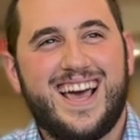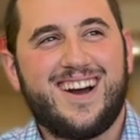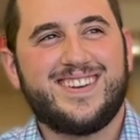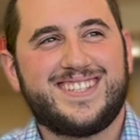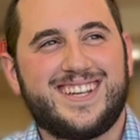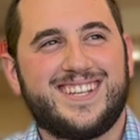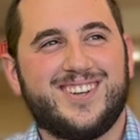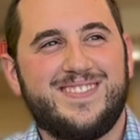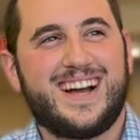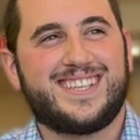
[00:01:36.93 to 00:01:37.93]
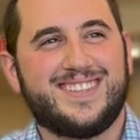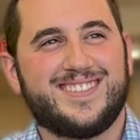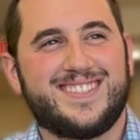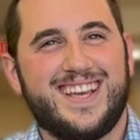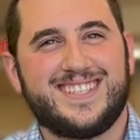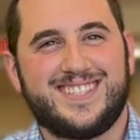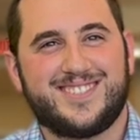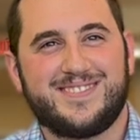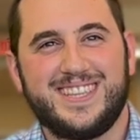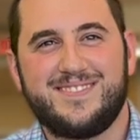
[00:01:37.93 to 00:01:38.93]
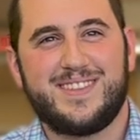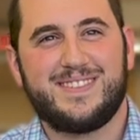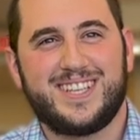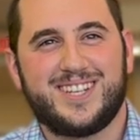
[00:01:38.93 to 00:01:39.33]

I wish I could go back to those days and just relive them a little